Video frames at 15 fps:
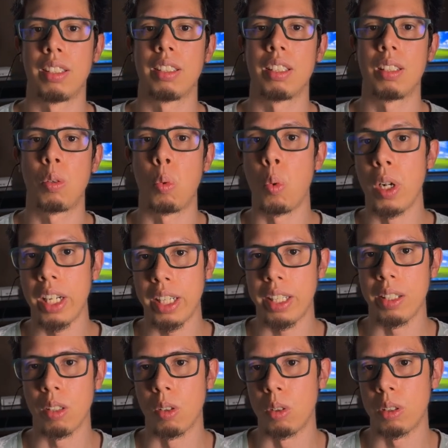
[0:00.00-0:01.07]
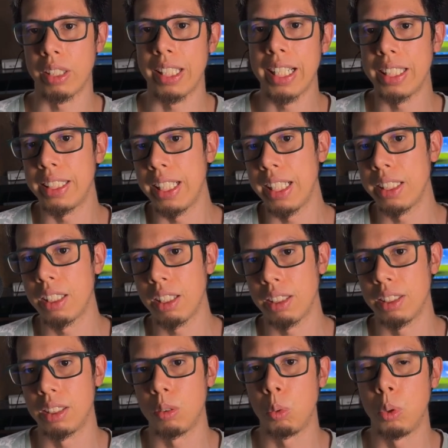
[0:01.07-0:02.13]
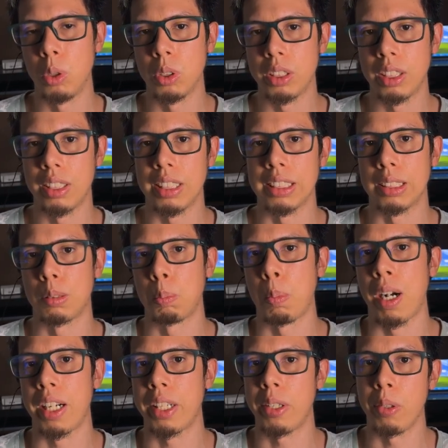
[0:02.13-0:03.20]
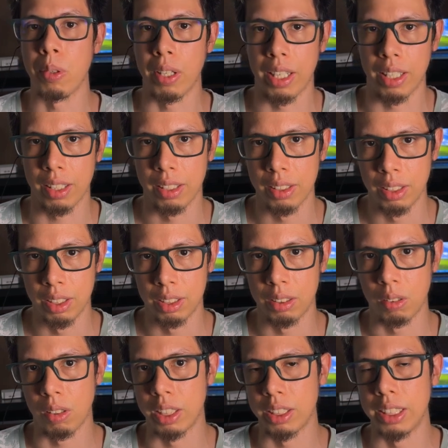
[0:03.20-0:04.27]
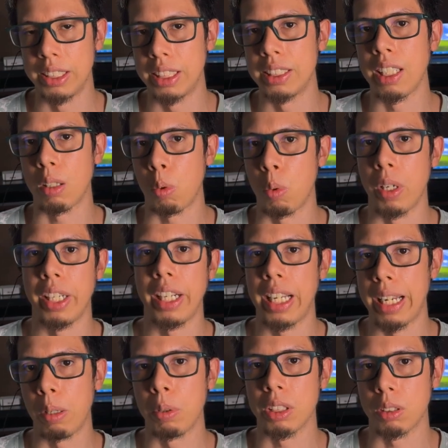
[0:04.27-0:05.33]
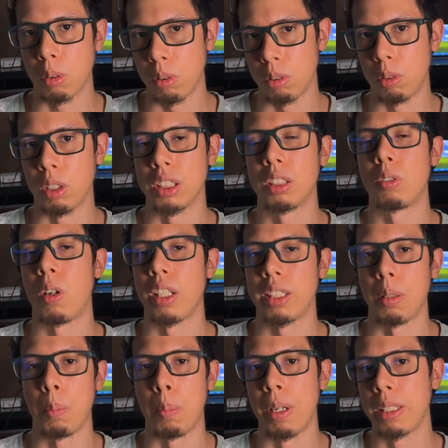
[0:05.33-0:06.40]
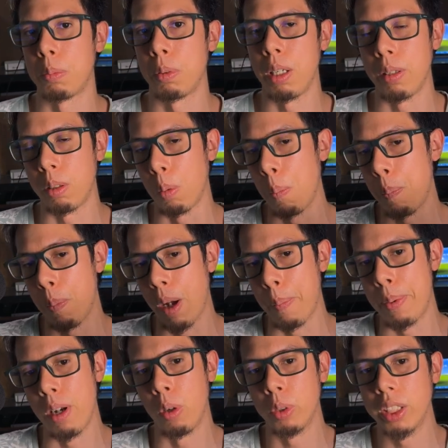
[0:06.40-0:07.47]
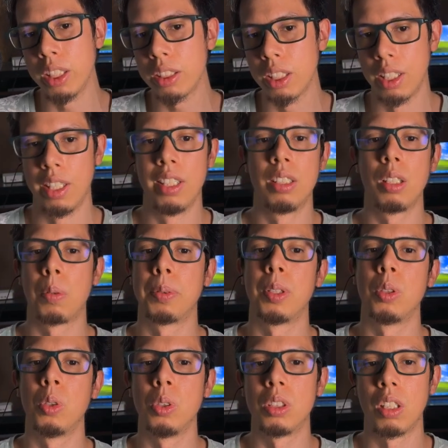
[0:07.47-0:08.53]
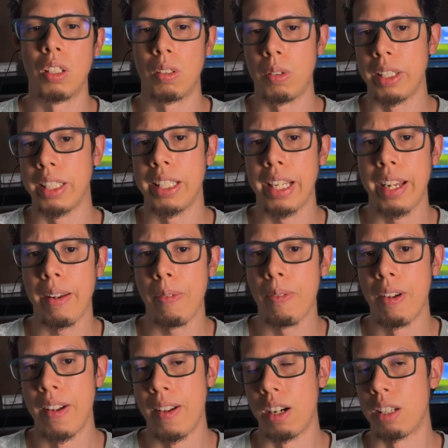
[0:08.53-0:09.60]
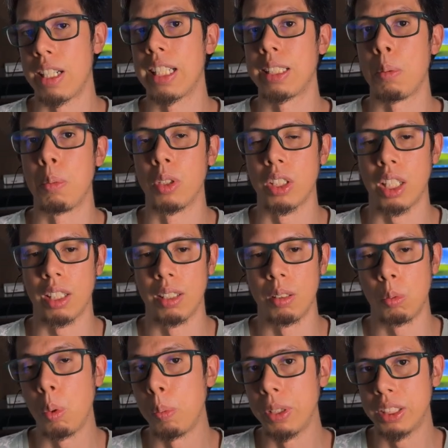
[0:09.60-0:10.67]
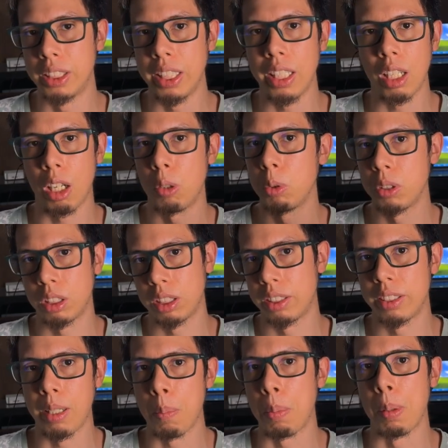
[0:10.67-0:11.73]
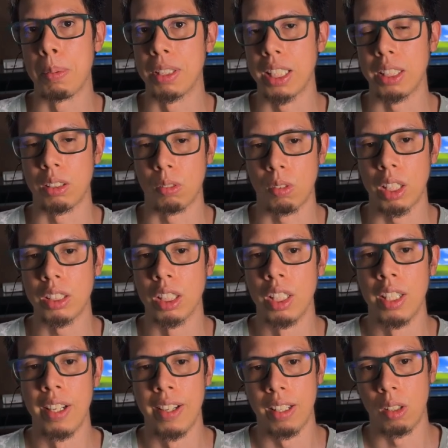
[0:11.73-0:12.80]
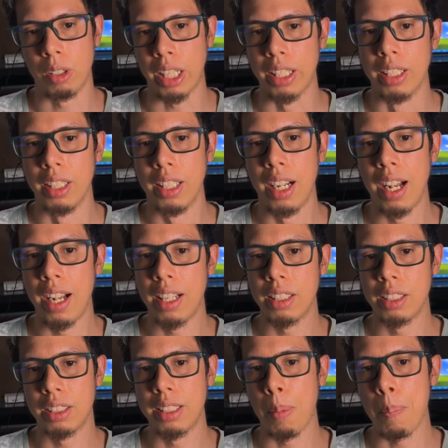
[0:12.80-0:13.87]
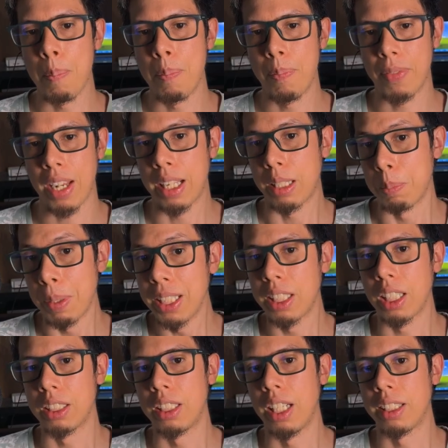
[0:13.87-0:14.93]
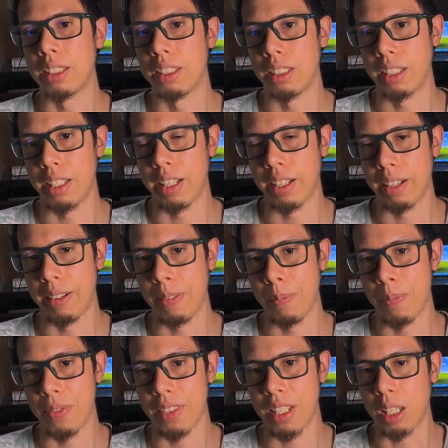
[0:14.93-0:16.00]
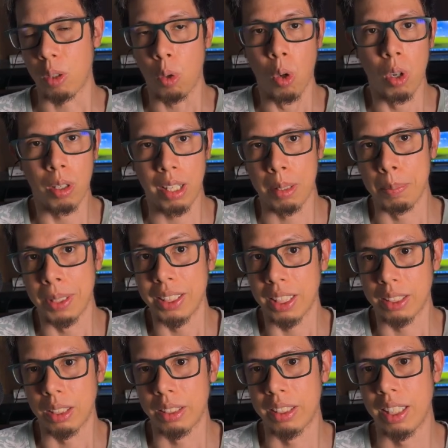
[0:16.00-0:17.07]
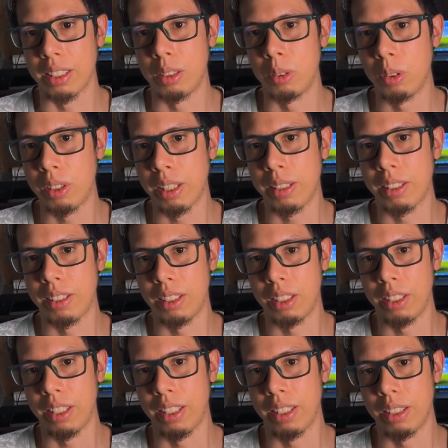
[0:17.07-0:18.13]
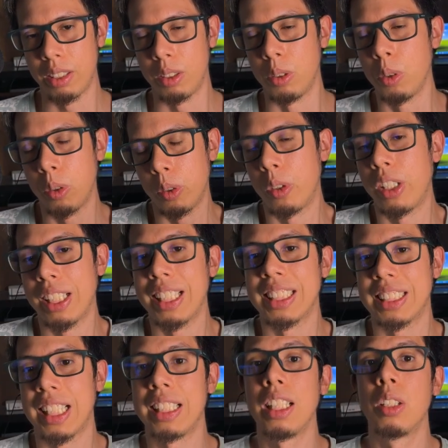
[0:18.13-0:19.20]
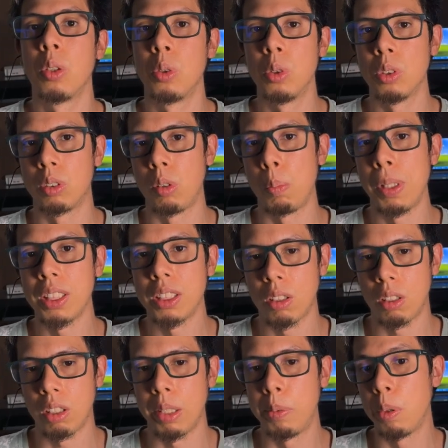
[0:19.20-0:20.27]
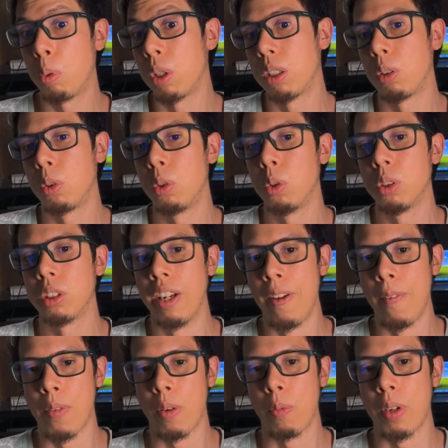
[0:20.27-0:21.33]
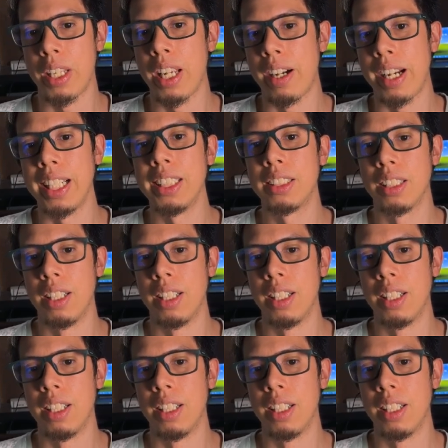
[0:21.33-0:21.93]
query or get data is using SPARQL, right? This is a query language to extract it, but to upload it, you have to use ReDF data model. We will see how is the implementation, right? Okay, and the advantage that the core advantage that you can decide to use triple store if you want to use federate